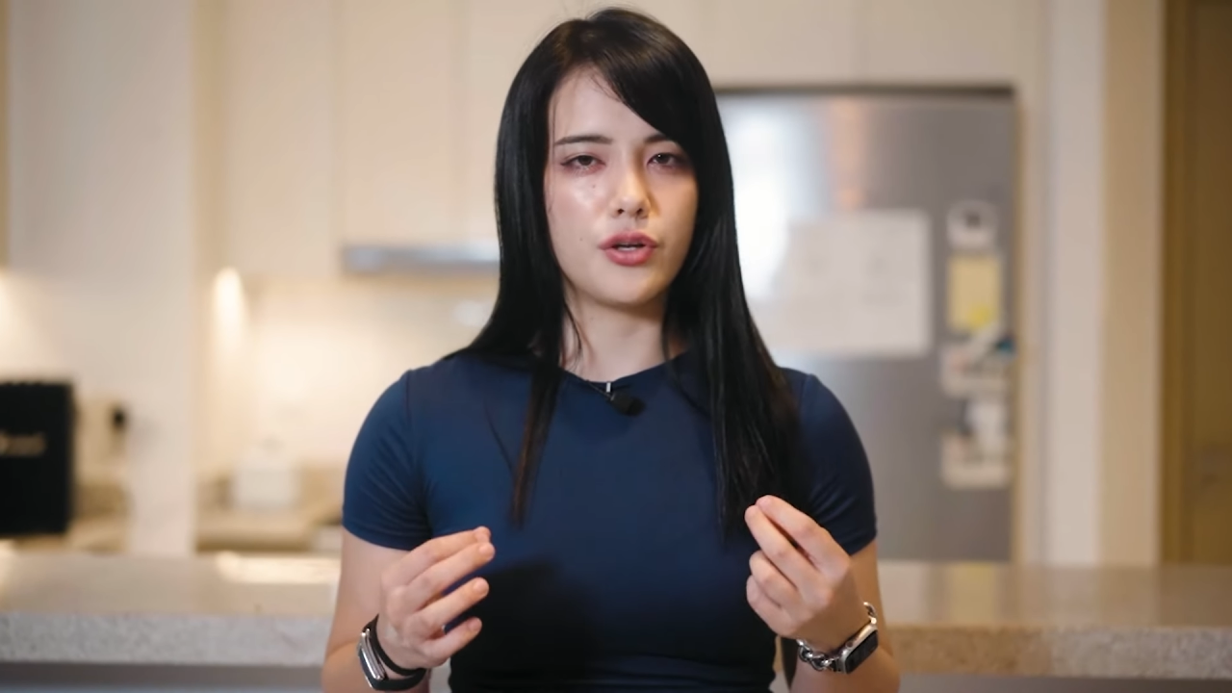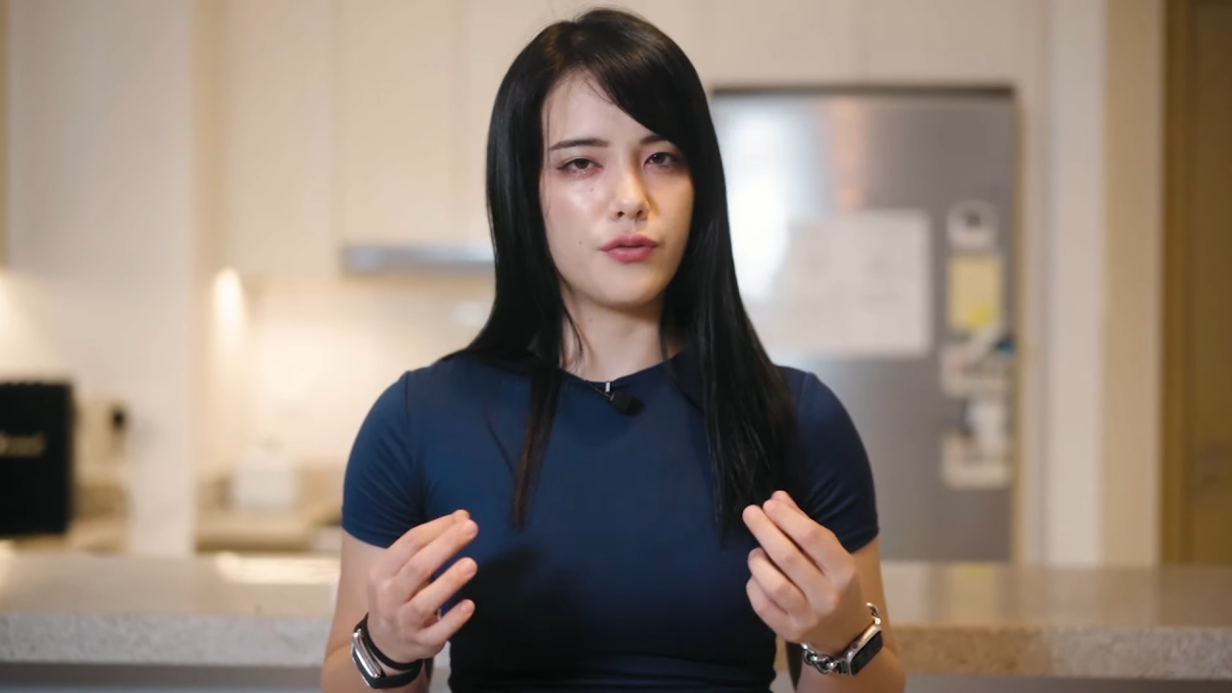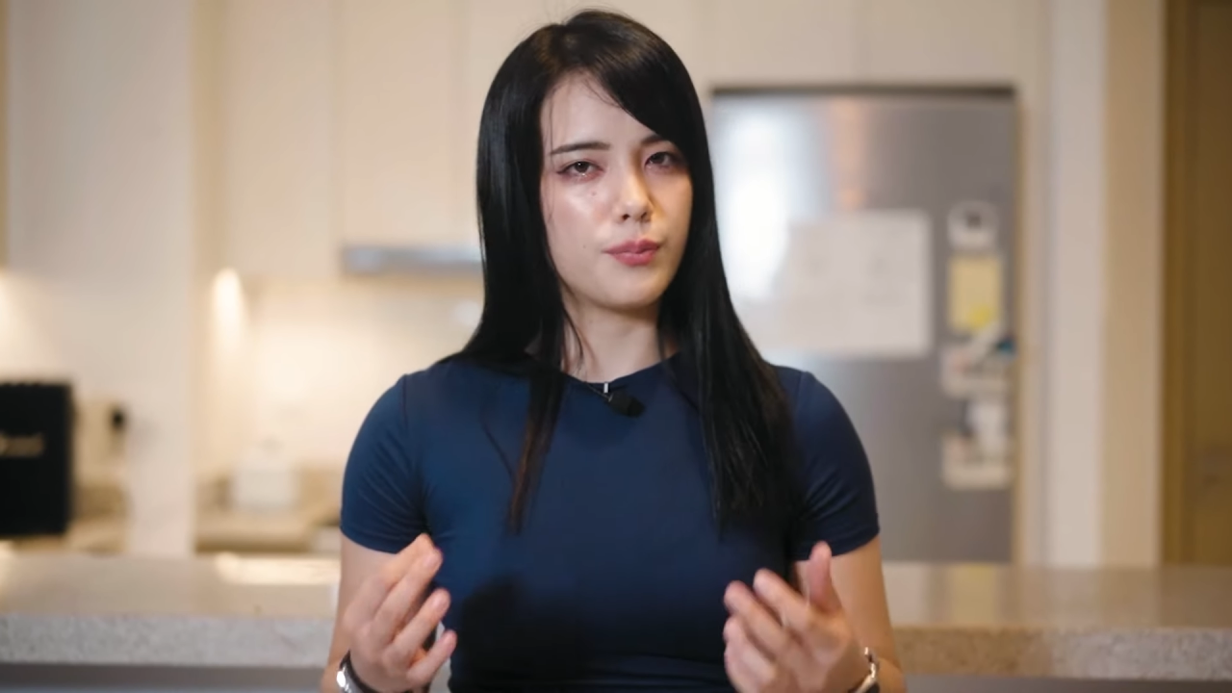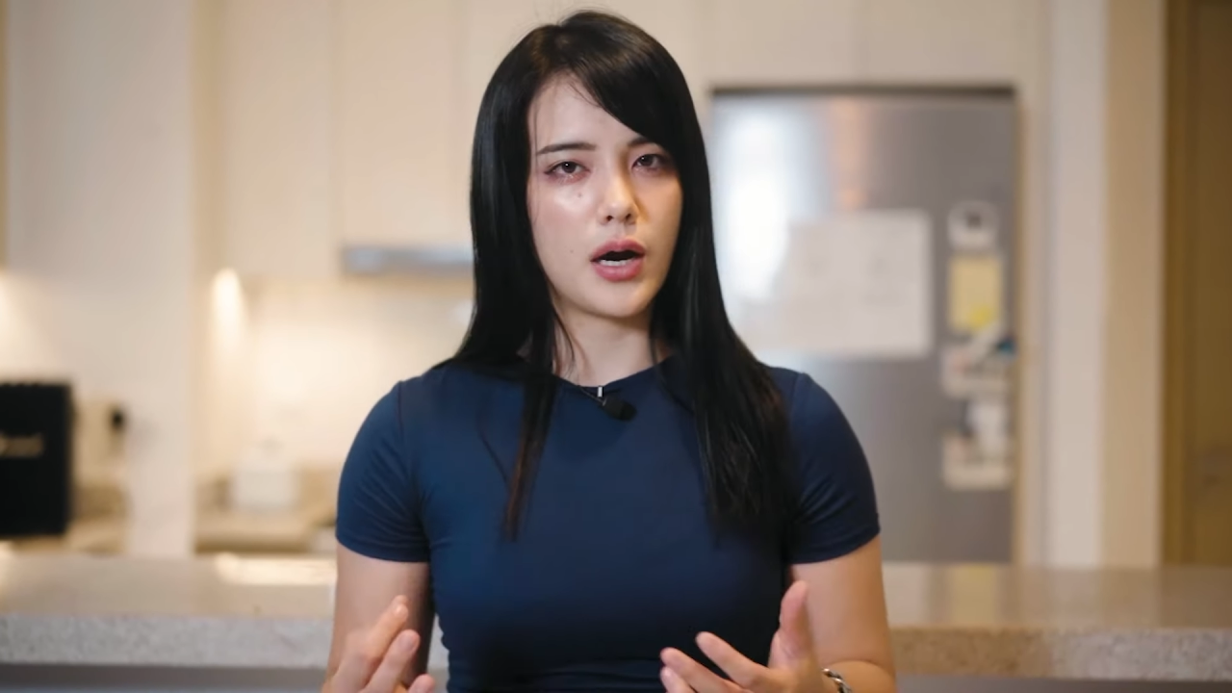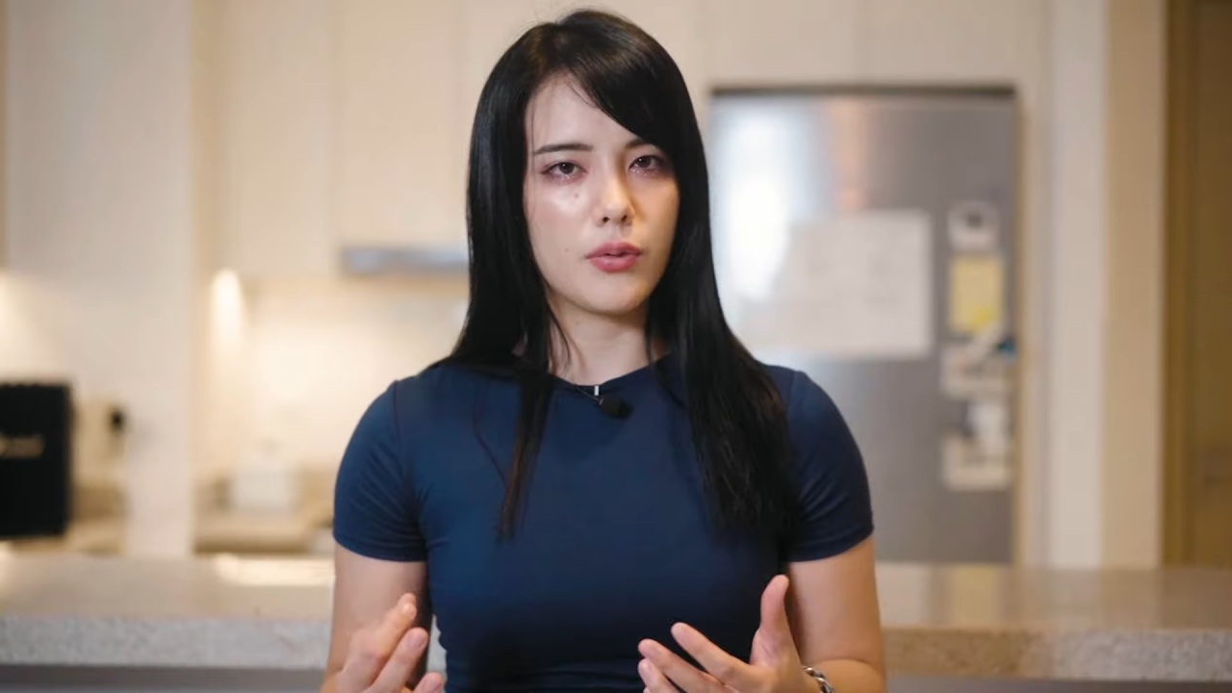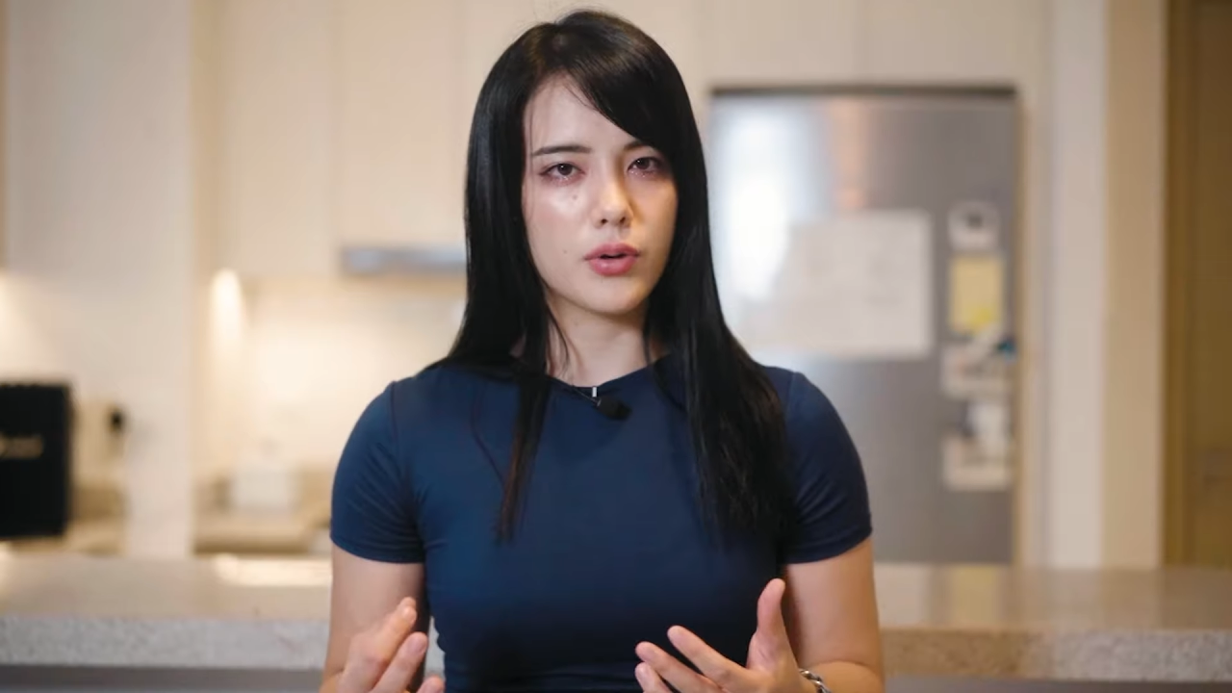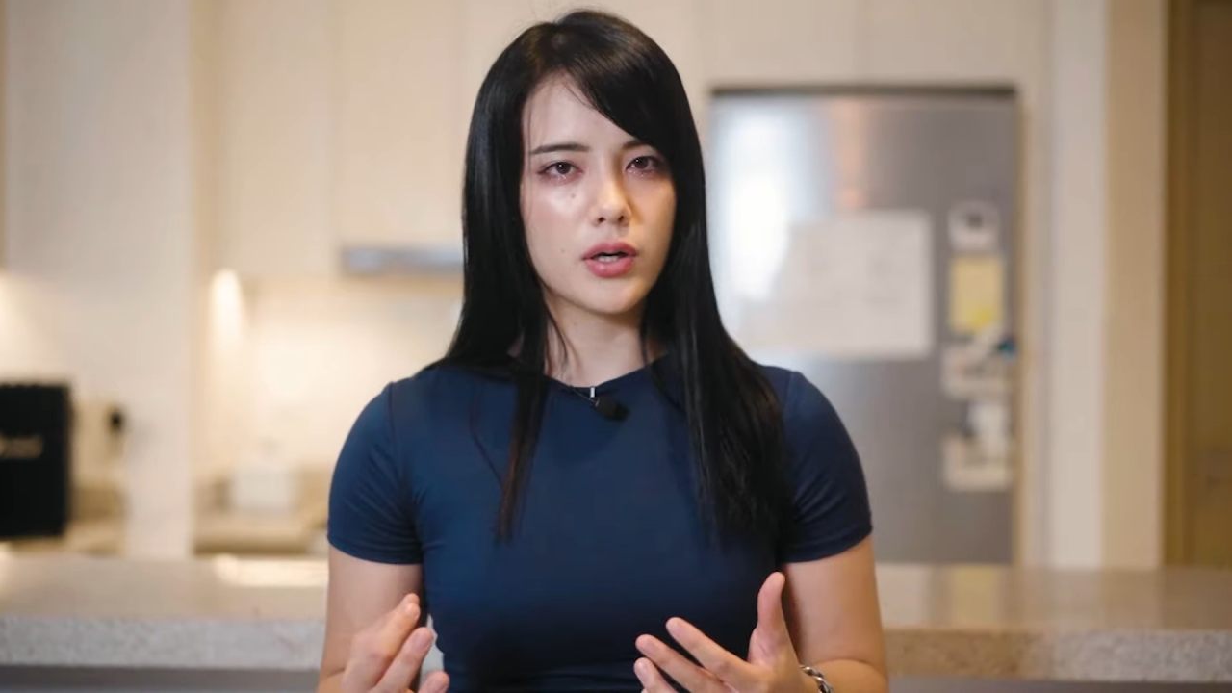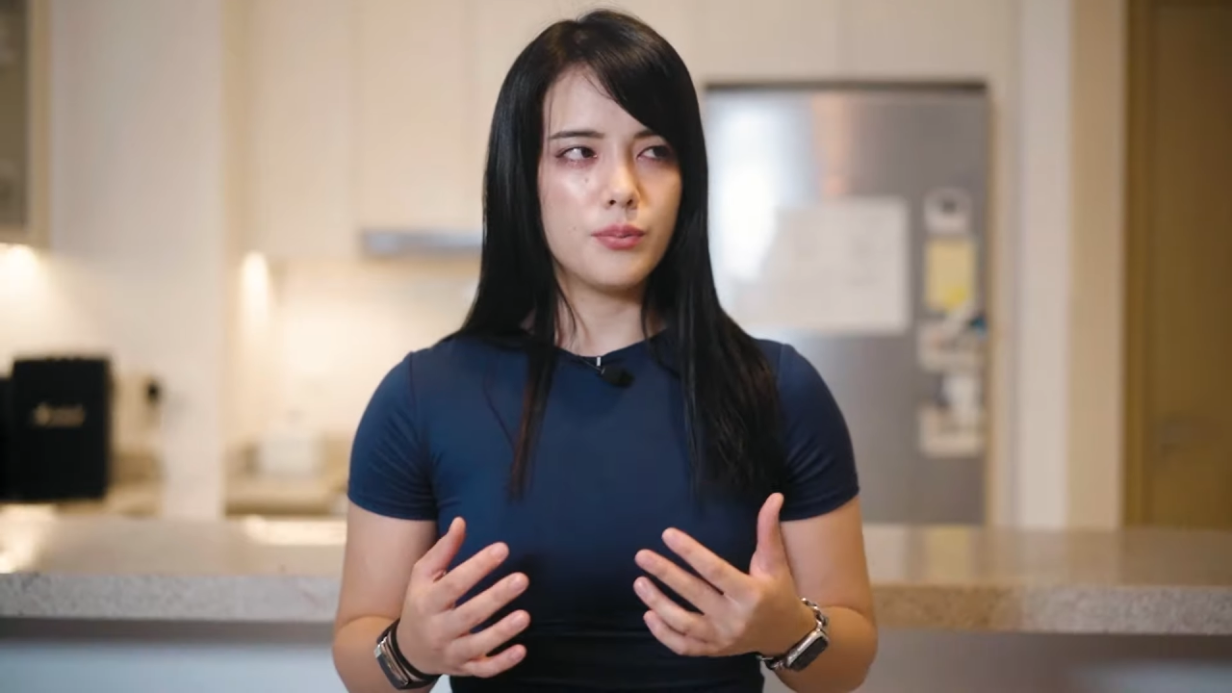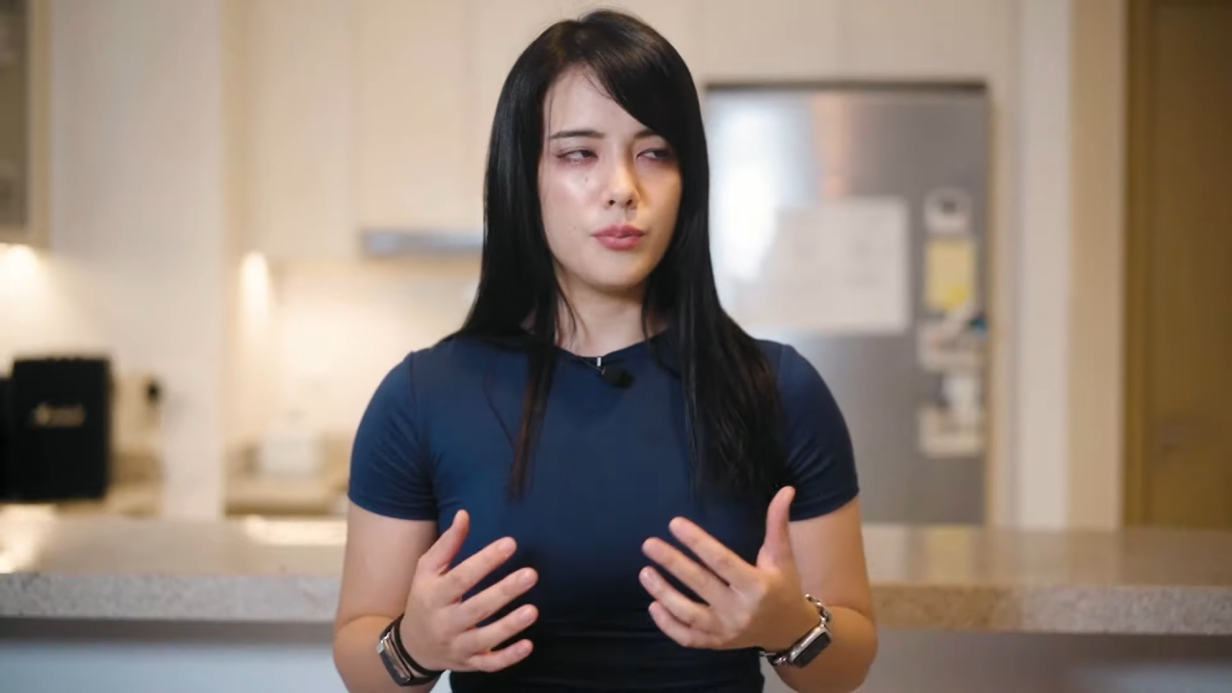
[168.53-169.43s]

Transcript: of power,